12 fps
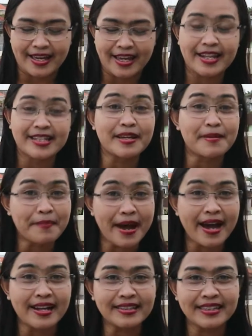It is
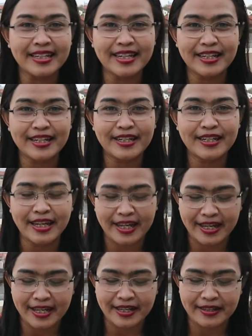compiled in
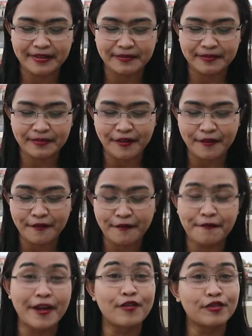
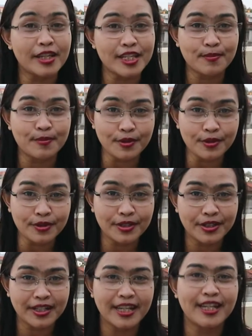Penalty's book
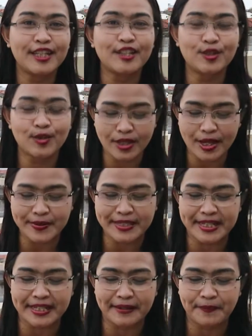in 2000.